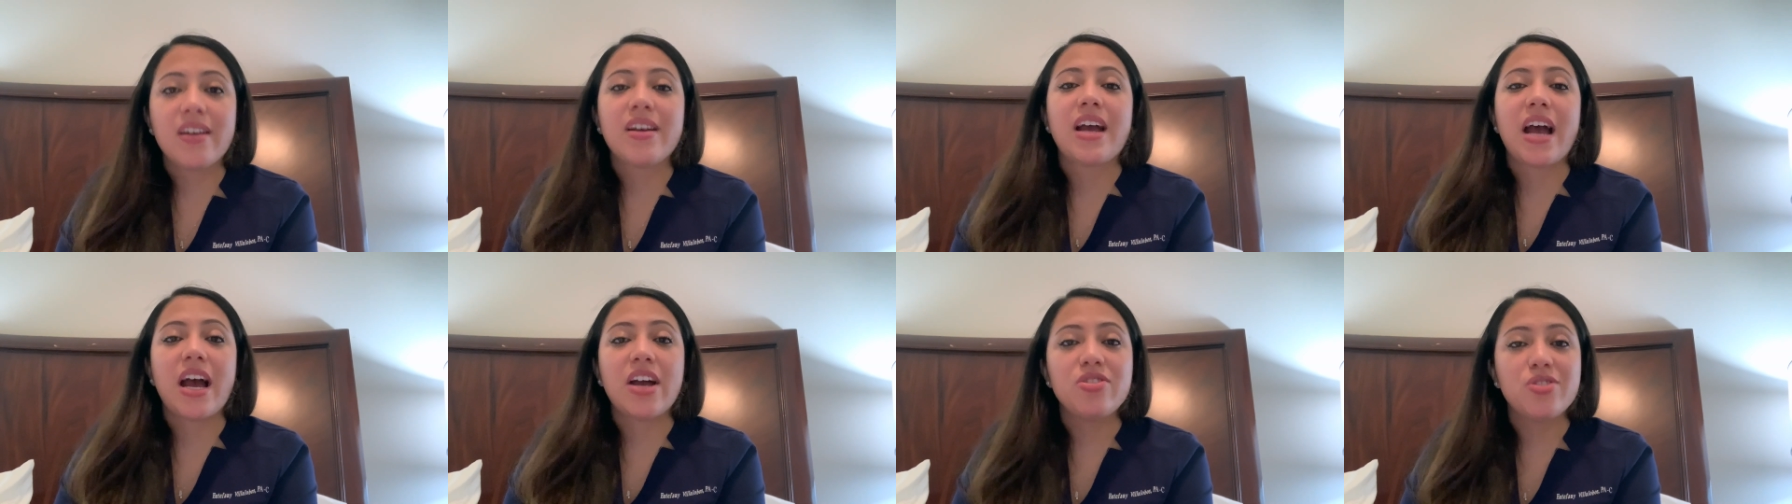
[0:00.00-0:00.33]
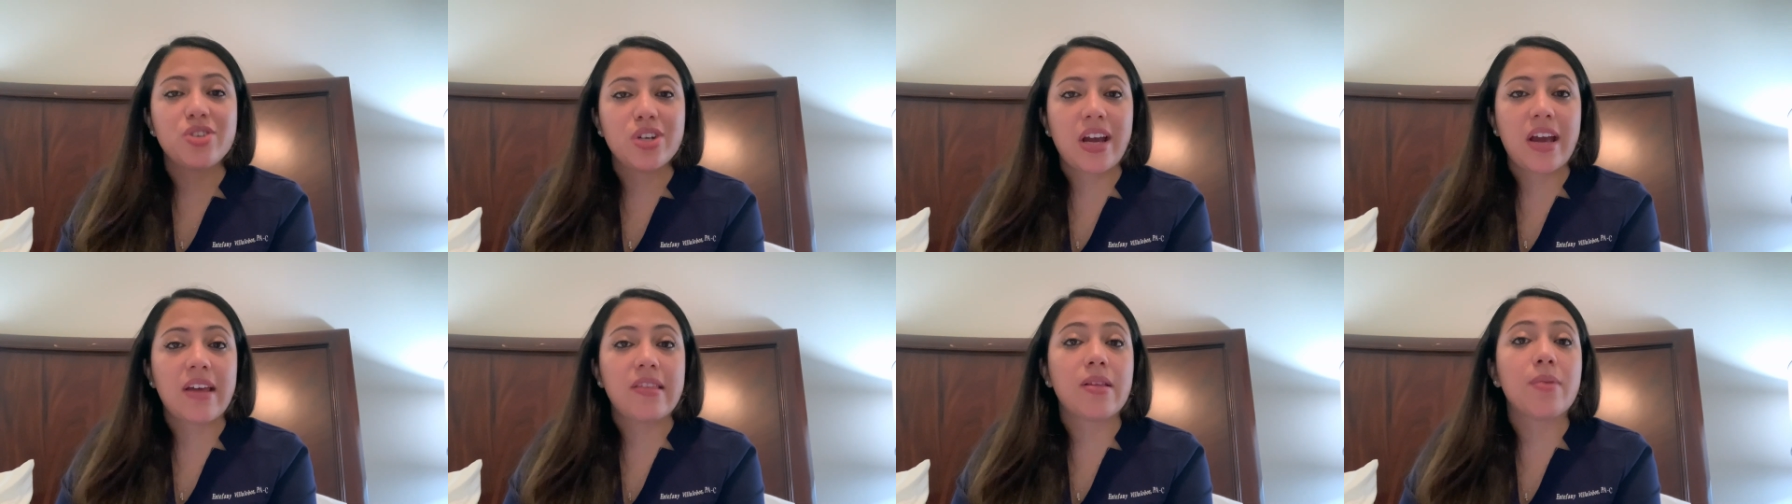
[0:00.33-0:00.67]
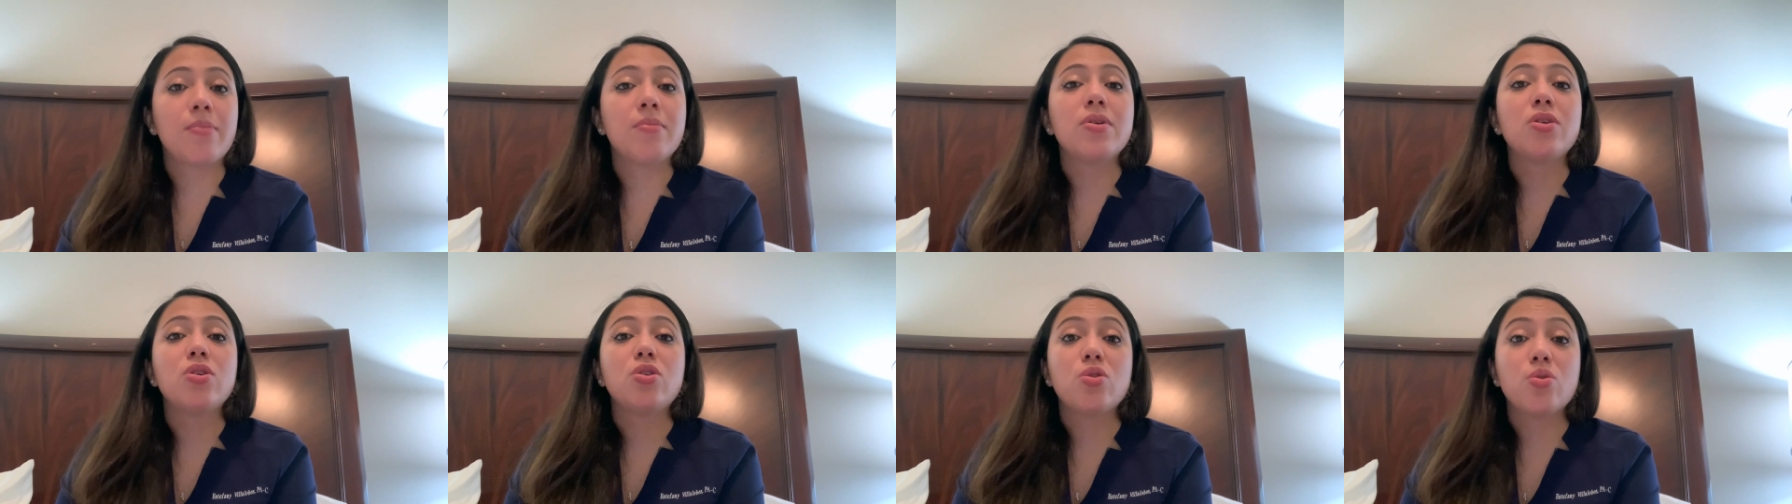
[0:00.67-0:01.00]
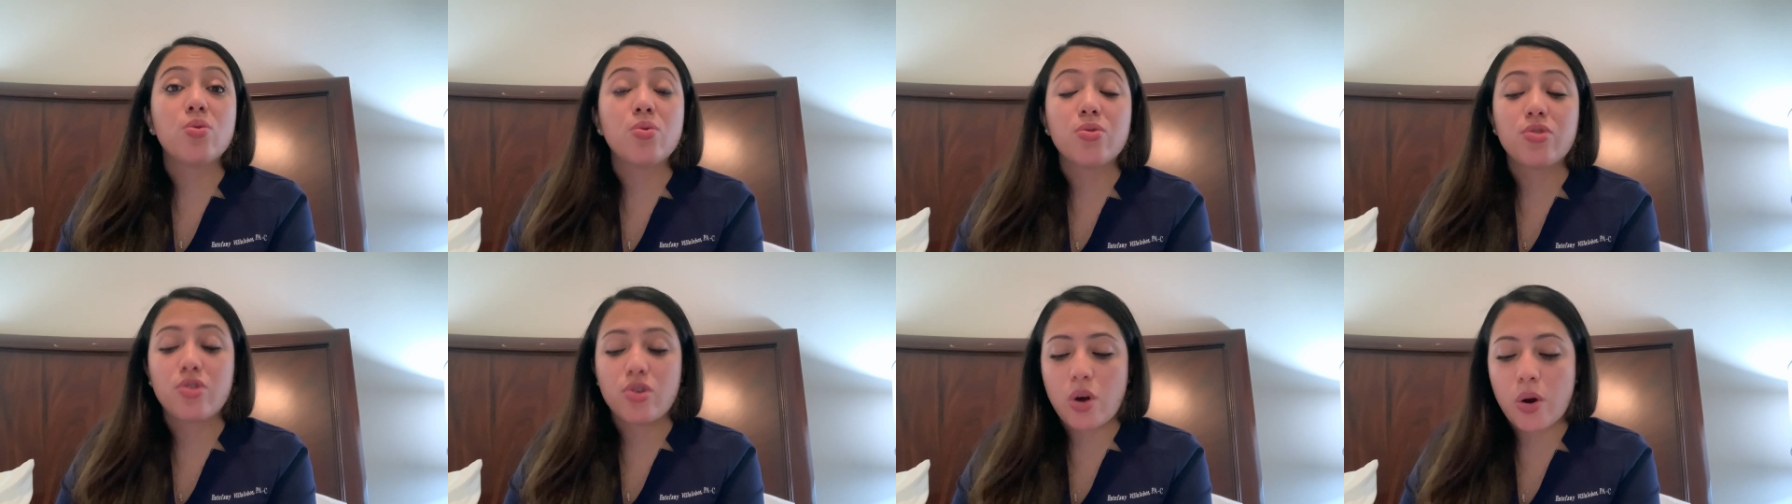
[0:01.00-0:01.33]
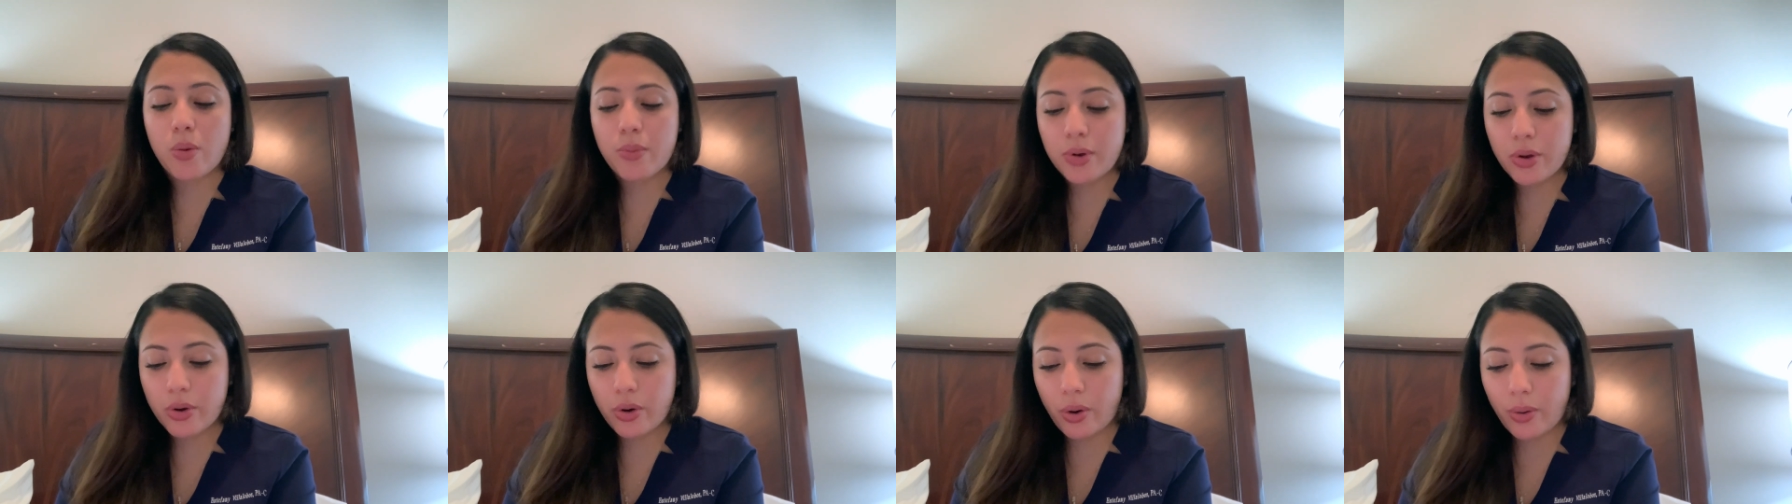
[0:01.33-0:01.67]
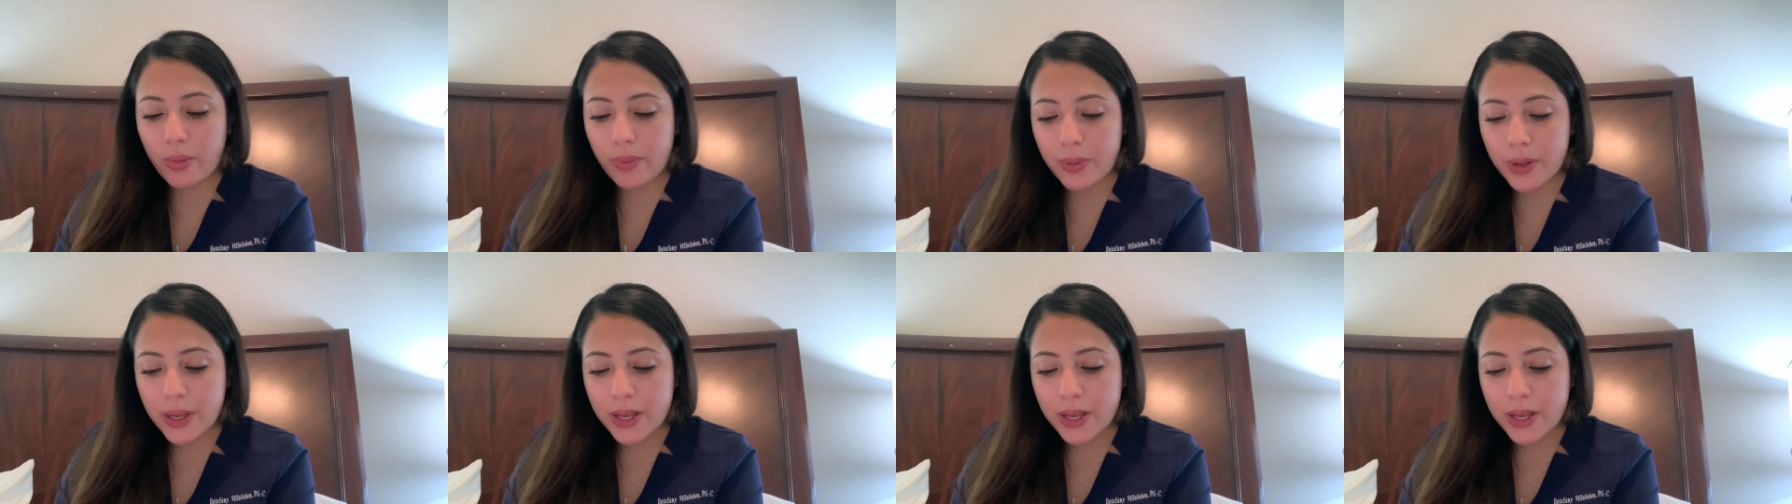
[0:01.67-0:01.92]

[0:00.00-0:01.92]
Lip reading: educate them, use your albuterol.